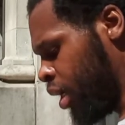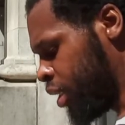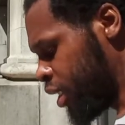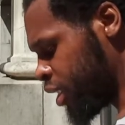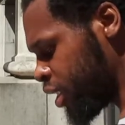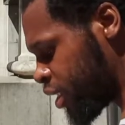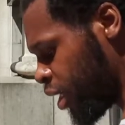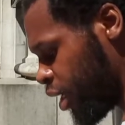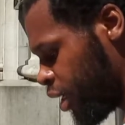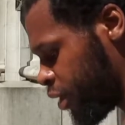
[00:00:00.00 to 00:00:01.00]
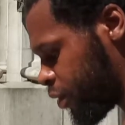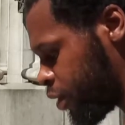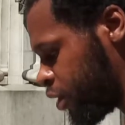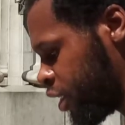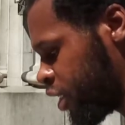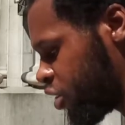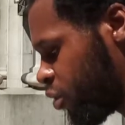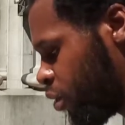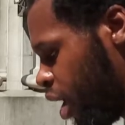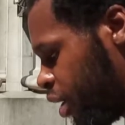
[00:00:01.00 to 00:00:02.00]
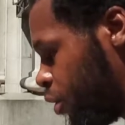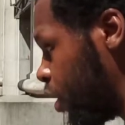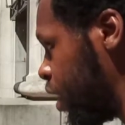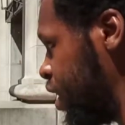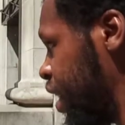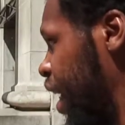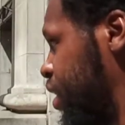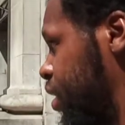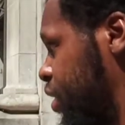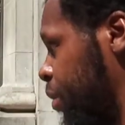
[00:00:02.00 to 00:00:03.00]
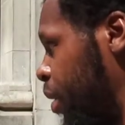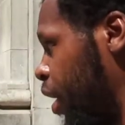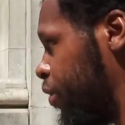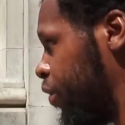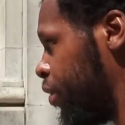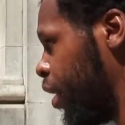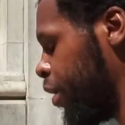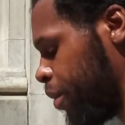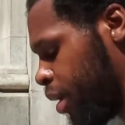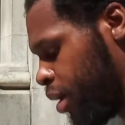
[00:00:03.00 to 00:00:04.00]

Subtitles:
This is Sirach or Ecclesiastes and Apocrypha, right?